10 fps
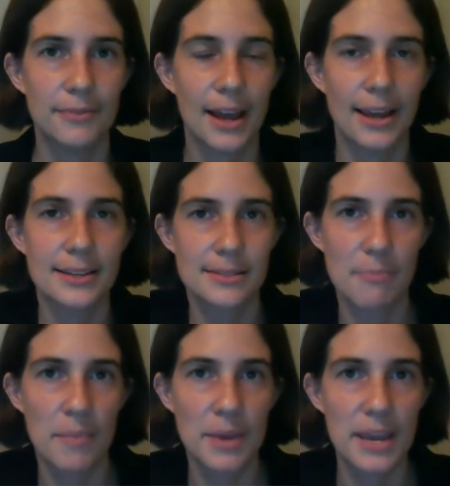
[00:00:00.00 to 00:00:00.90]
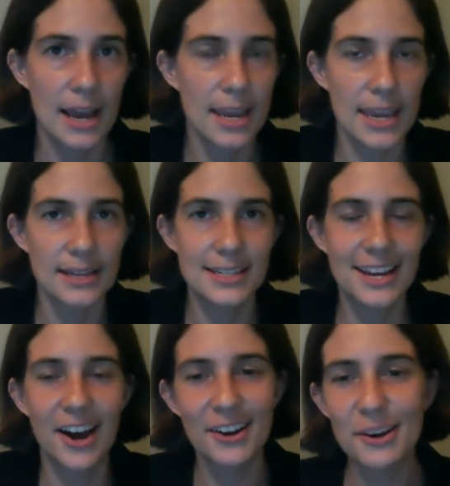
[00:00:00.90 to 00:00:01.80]
I guess, mommy eye candy
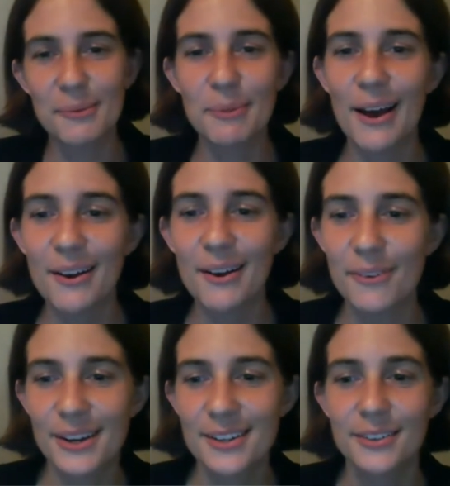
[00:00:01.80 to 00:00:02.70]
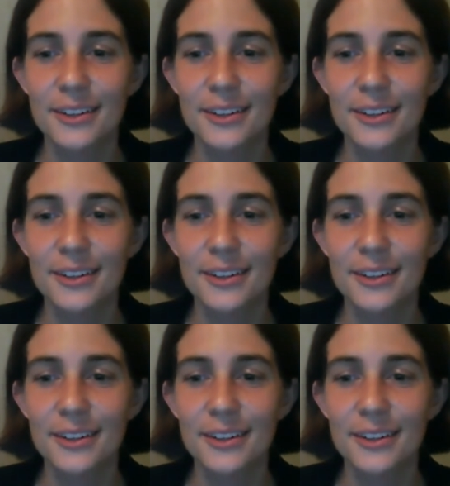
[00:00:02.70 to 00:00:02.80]
on your blog, where you,